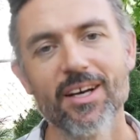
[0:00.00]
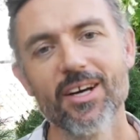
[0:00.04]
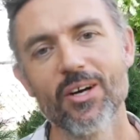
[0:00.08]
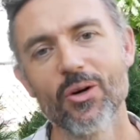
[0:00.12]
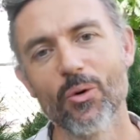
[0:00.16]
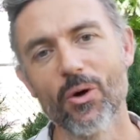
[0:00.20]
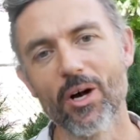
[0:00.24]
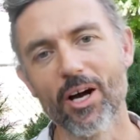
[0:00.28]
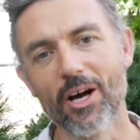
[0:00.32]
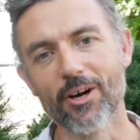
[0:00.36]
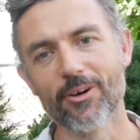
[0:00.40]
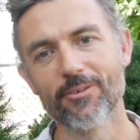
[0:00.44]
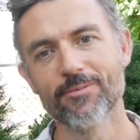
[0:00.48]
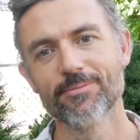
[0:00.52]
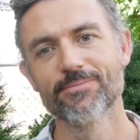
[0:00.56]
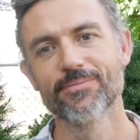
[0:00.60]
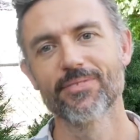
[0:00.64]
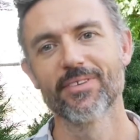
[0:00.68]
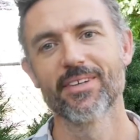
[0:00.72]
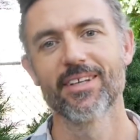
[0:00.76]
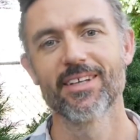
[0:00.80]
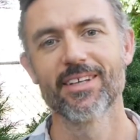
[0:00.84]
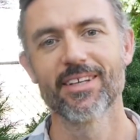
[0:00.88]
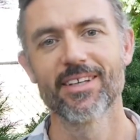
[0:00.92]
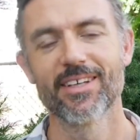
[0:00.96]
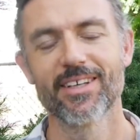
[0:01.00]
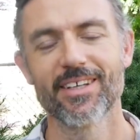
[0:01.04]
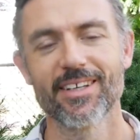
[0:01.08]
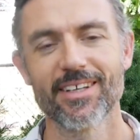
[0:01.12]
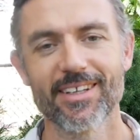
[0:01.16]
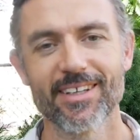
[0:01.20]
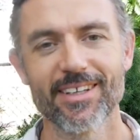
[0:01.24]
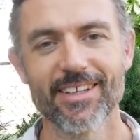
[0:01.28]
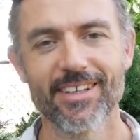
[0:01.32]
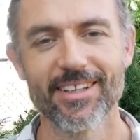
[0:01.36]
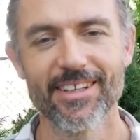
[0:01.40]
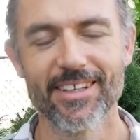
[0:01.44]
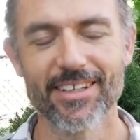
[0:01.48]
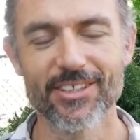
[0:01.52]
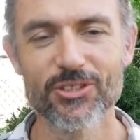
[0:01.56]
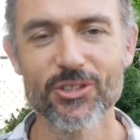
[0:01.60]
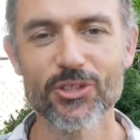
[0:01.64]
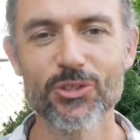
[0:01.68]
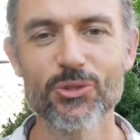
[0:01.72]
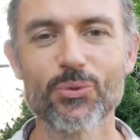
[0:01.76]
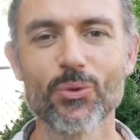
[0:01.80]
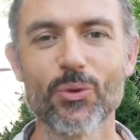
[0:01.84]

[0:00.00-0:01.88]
Well, this is